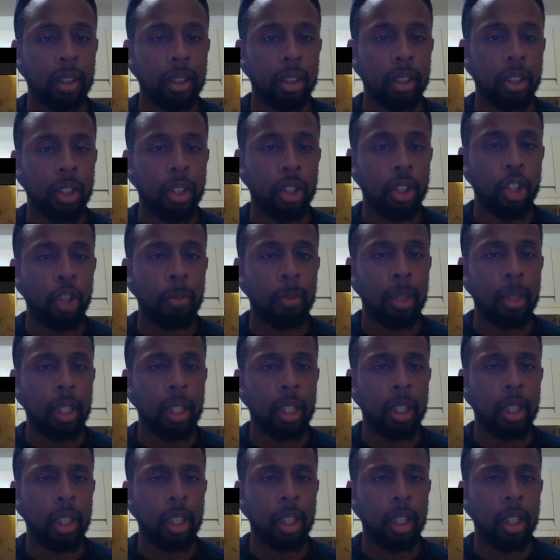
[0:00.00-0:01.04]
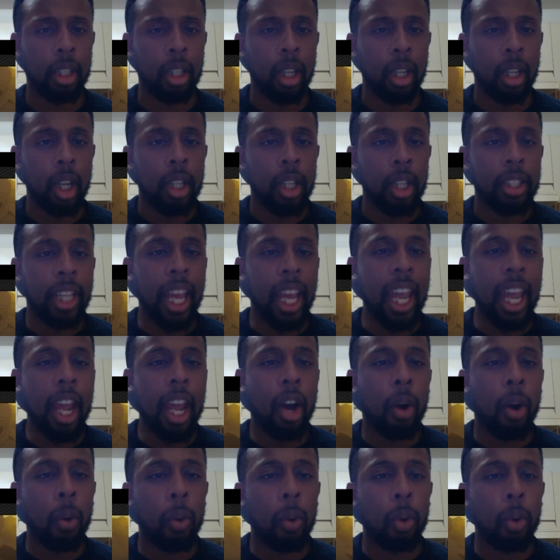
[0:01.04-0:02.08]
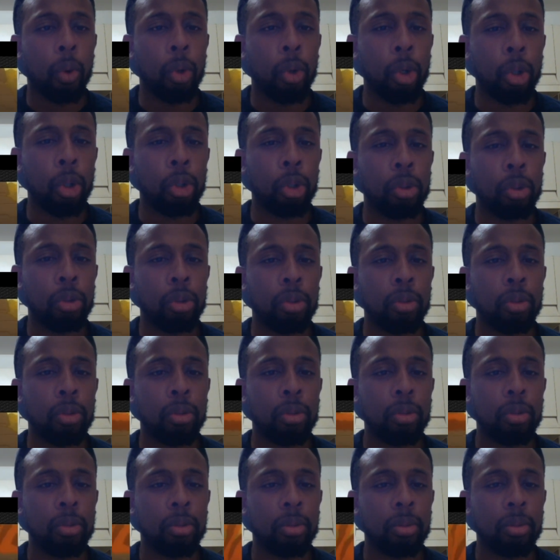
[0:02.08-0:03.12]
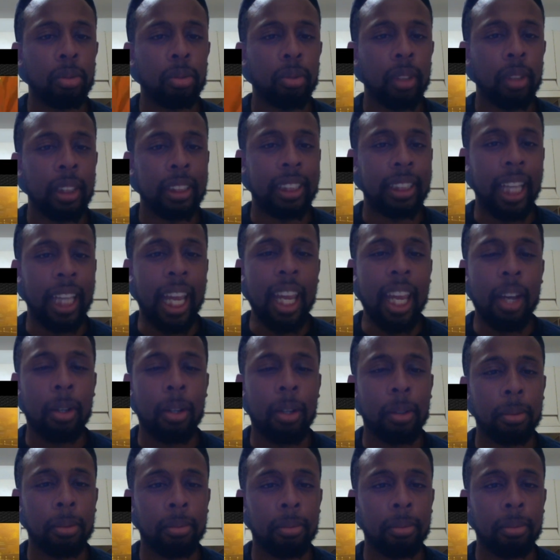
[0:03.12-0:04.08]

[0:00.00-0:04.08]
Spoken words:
Shoot me. Damn! Ooh! Damn!